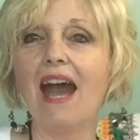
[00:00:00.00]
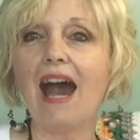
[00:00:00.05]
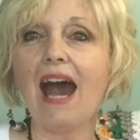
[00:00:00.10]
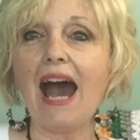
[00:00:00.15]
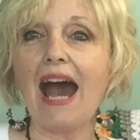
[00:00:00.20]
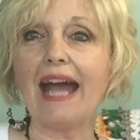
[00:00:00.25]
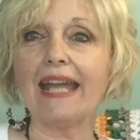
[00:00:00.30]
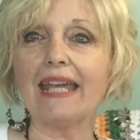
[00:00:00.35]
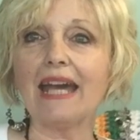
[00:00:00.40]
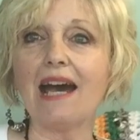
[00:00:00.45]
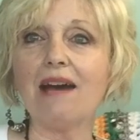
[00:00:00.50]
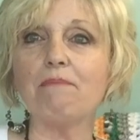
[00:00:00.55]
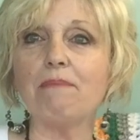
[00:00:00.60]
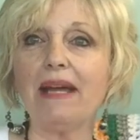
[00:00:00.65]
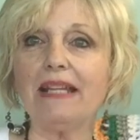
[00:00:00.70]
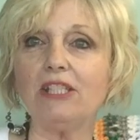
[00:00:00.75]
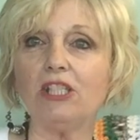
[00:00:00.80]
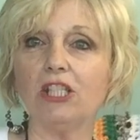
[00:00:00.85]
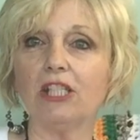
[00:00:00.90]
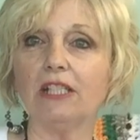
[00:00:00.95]
I got
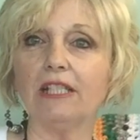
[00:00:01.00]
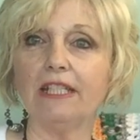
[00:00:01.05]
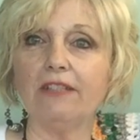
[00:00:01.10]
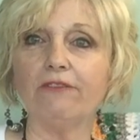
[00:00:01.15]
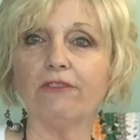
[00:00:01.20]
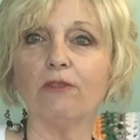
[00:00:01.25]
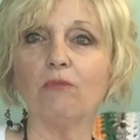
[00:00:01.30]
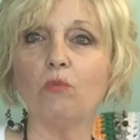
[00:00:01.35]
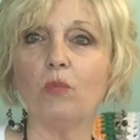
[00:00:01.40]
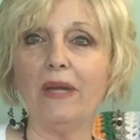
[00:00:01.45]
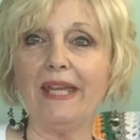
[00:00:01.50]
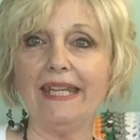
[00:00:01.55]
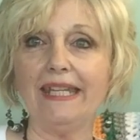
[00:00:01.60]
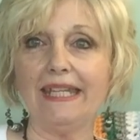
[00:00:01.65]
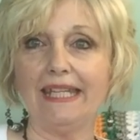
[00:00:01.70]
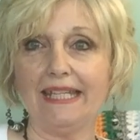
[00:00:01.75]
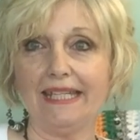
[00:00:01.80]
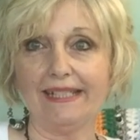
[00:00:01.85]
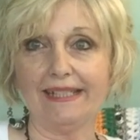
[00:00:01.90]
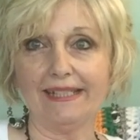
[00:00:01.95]
my chili from
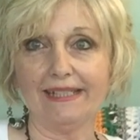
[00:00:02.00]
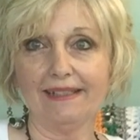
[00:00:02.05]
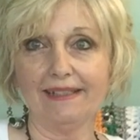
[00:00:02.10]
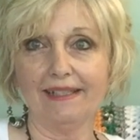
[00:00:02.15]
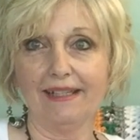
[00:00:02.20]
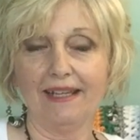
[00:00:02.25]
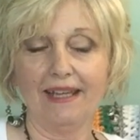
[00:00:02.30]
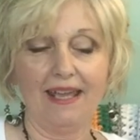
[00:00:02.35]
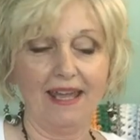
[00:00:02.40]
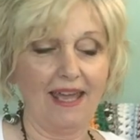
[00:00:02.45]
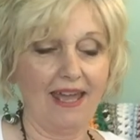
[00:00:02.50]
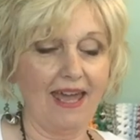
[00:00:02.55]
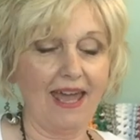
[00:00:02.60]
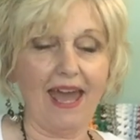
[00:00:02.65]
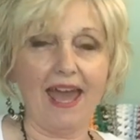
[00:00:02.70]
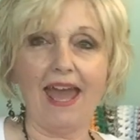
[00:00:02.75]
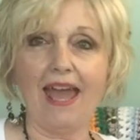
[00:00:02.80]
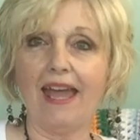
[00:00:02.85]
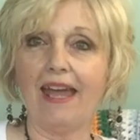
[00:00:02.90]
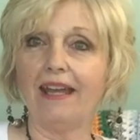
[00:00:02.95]
Wendy's,
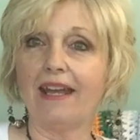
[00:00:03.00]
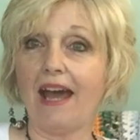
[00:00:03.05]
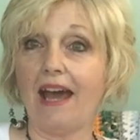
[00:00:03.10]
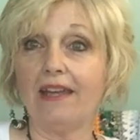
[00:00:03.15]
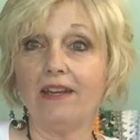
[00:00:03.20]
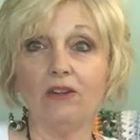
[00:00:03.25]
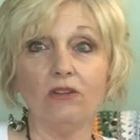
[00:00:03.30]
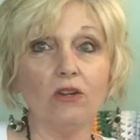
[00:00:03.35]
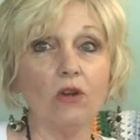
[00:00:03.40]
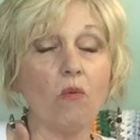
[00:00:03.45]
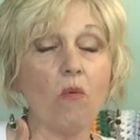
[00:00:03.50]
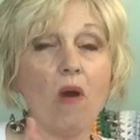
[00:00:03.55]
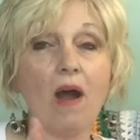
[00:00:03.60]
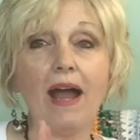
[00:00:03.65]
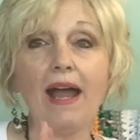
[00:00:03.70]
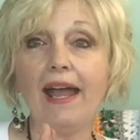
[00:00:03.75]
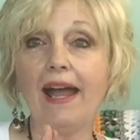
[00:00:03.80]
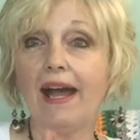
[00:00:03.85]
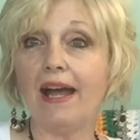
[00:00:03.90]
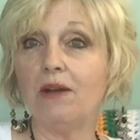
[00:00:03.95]
and I don't know
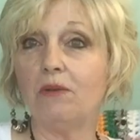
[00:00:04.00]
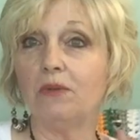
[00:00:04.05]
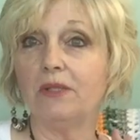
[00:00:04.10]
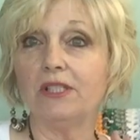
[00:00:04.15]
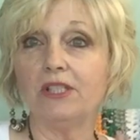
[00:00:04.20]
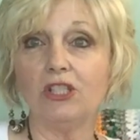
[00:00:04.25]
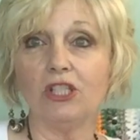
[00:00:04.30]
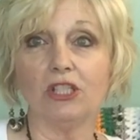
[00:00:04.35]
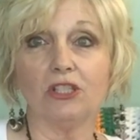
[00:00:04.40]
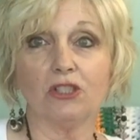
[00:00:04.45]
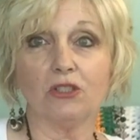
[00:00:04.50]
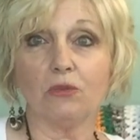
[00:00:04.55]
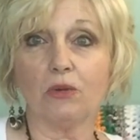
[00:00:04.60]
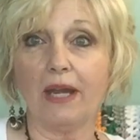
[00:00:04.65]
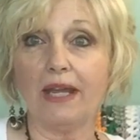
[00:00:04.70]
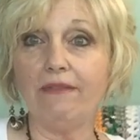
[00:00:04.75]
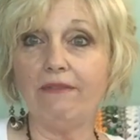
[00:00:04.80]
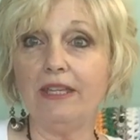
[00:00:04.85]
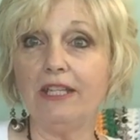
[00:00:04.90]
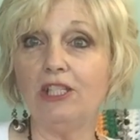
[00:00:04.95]
why I was just
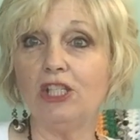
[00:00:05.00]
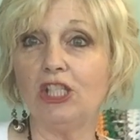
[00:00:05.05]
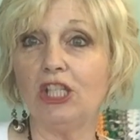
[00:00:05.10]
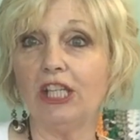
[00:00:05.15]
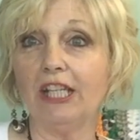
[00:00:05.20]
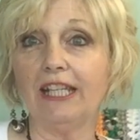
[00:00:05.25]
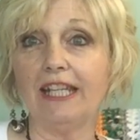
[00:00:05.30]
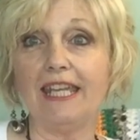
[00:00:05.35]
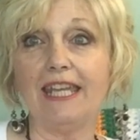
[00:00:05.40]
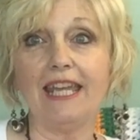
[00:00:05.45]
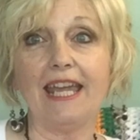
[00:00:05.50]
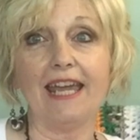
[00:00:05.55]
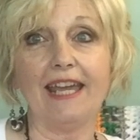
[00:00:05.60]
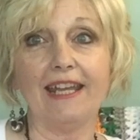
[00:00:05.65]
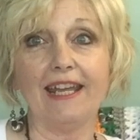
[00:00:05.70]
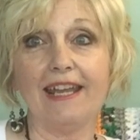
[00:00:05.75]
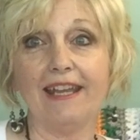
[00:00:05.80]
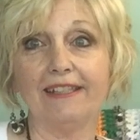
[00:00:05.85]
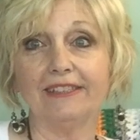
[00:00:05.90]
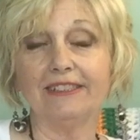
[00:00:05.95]
craving chili,
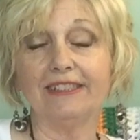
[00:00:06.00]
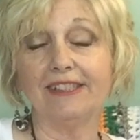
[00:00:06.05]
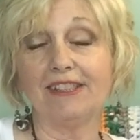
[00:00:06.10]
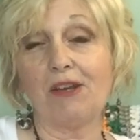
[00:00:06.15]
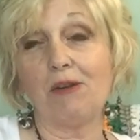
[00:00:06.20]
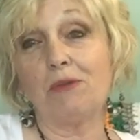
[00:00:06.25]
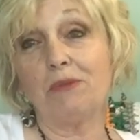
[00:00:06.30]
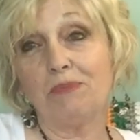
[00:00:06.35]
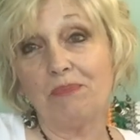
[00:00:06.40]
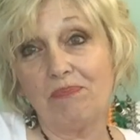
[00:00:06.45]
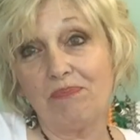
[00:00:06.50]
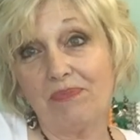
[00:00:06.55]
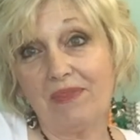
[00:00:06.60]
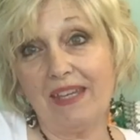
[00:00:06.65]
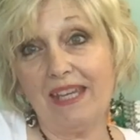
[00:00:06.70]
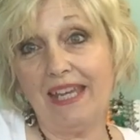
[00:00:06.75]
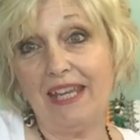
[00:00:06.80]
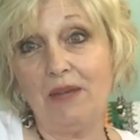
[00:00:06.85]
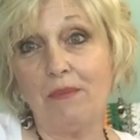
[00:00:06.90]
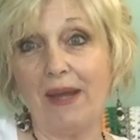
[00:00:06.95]
and so
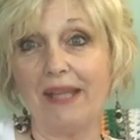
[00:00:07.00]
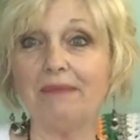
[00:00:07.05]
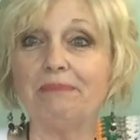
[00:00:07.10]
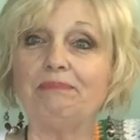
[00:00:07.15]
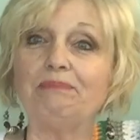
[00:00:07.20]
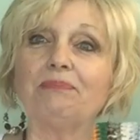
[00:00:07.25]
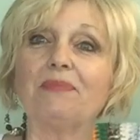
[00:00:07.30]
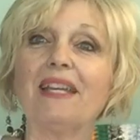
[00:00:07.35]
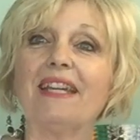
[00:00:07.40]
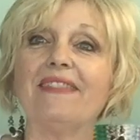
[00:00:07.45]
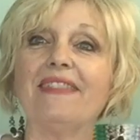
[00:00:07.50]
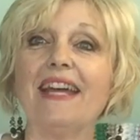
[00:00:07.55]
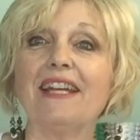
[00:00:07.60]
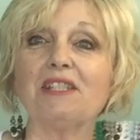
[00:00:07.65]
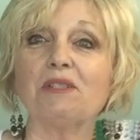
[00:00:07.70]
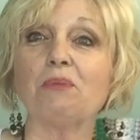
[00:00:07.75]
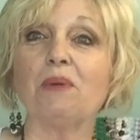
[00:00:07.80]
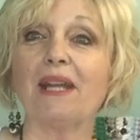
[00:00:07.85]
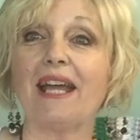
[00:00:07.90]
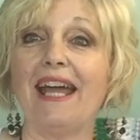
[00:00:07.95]
anyway,
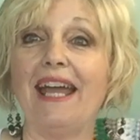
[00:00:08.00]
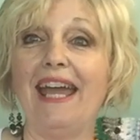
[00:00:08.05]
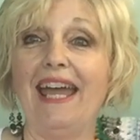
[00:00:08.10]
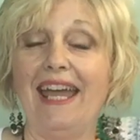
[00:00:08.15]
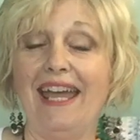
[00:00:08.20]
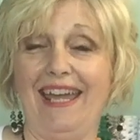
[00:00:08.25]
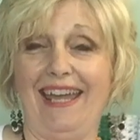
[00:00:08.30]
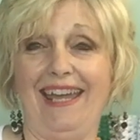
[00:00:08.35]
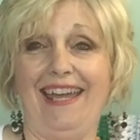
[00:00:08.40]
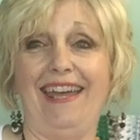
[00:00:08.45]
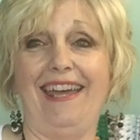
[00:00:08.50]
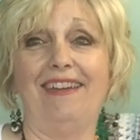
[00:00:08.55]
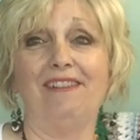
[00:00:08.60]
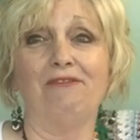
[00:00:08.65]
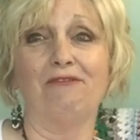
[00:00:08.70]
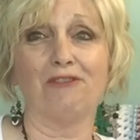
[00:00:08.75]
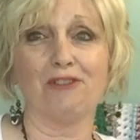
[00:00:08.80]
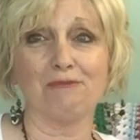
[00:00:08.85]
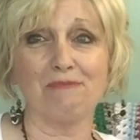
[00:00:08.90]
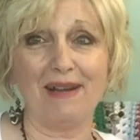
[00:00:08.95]
that's what I had
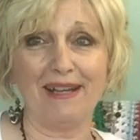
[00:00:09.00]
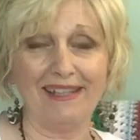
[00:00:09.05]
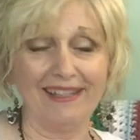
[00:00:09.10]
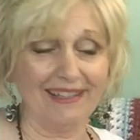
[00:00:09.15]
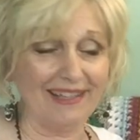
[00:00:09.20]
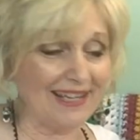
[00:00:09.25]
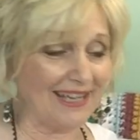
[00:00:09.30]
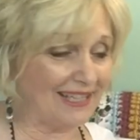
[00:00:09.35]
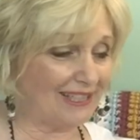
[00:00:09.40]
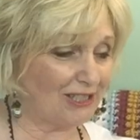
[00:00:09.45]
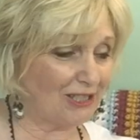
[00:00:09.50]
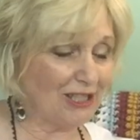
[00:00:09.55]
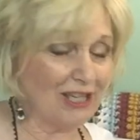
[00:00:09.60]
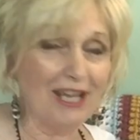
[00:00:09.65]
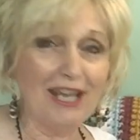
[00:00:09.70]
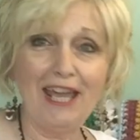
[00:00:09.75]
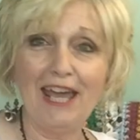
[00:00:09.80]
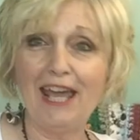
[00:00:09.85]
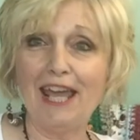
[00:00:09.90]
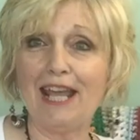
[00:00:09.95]
for my lunch.
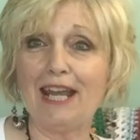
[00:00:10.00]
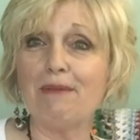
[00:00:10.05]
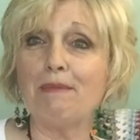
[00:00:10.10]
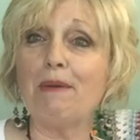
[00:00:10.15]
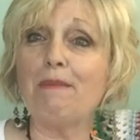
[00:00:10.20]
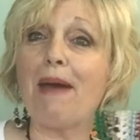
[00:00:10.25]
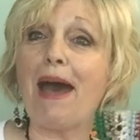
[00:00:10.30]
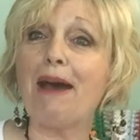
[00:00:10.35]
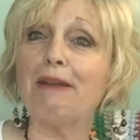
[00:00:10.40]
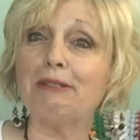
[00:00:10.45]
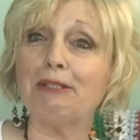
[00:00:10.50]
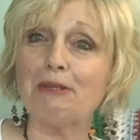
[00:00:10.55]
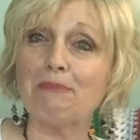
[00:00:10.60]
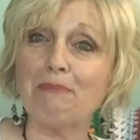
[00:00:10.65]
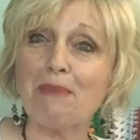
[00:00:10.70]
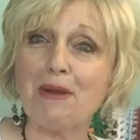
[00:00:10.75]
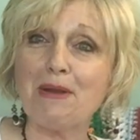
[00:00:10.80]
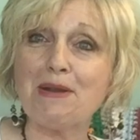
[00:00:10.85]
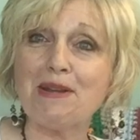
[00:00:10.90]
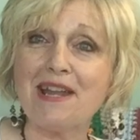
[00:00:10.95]
And I'm about to
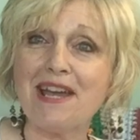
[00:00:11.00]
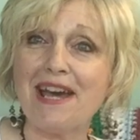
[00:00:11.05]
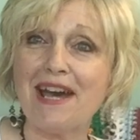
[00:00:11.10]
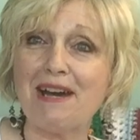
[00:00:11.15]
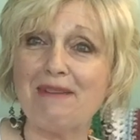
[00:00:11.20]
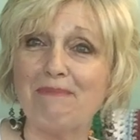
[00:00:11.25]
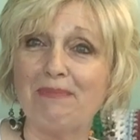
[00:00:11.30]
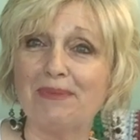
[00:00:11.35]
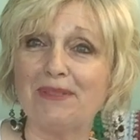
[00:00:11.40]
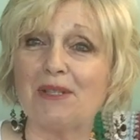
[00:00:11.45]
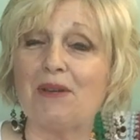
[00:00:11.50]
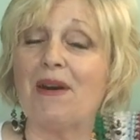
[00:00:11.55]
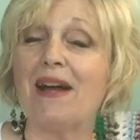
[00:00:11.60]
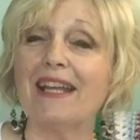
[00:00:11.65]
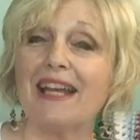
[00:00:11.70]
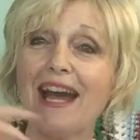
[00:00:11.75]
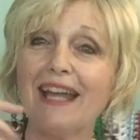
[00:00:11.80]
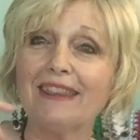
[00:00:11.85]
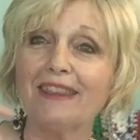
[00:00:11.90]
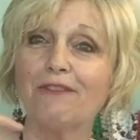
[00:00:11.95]
burn up, so I
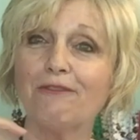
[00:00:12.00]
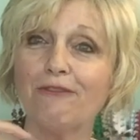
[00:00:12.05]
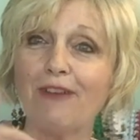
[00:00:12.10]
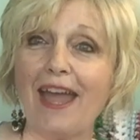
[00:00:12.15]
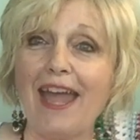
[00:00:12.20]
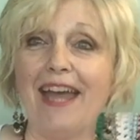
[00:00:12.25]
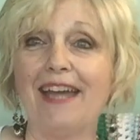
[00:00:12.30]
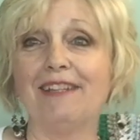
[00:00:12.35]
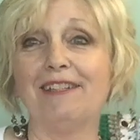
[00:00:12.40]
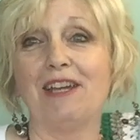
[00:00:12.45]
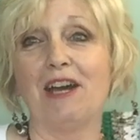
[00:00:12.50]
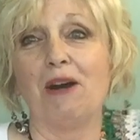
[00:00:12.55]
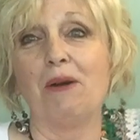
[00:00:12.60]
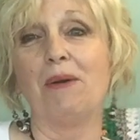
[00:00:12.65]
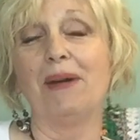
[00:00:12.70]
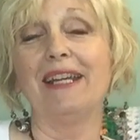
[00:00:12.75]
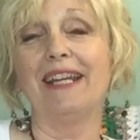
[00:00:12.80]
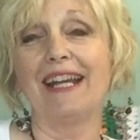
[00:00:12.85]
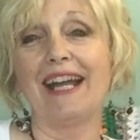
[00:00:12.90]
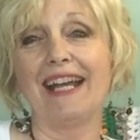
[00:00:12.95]
got the fan
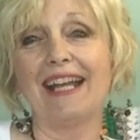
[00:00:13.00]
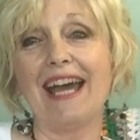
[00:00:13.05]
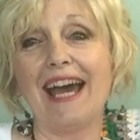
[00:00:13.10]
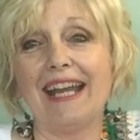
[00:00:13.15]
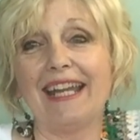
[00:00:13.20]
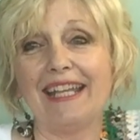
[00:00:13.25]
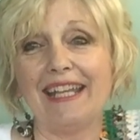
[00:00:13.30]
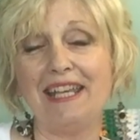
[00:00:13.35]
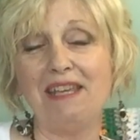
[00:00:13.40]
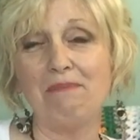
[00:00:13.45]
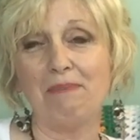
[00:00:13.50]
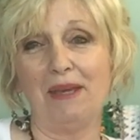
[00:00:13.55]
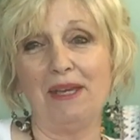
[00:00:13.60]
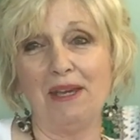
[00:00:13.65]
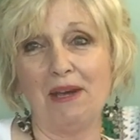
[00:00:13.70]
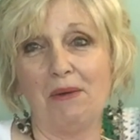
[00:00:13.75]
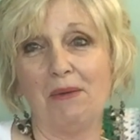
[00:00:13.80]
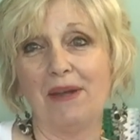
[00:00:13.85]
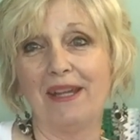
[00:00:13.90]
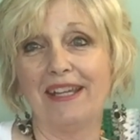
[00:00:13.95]
going, and I got to keep it
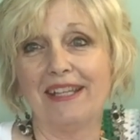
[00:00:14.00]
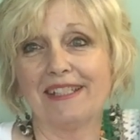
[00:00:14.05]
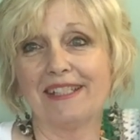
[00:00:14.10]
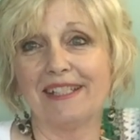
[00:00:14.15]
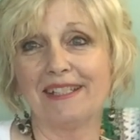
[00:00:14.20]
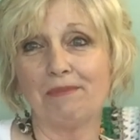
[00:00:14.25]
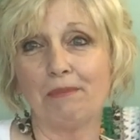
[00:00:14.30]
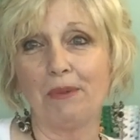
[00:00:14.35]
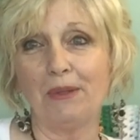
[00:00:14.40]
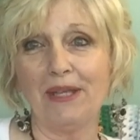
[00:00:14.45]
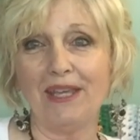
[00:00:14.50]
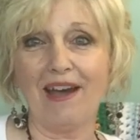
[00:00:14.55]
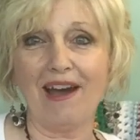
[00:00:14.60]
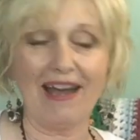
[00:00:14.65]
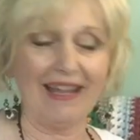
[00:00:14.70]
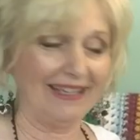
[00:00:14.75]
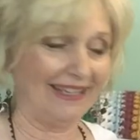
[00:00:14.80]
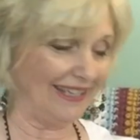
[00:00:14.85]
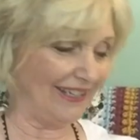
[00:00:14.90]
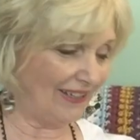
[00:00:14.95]
going because it's pretty hot
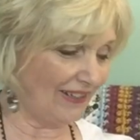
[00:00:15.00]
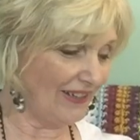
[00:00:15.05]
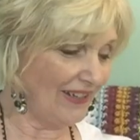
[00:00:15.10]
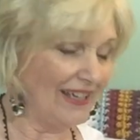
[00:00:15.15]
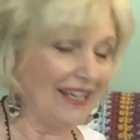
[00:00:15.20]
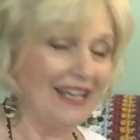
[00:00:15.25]
in here.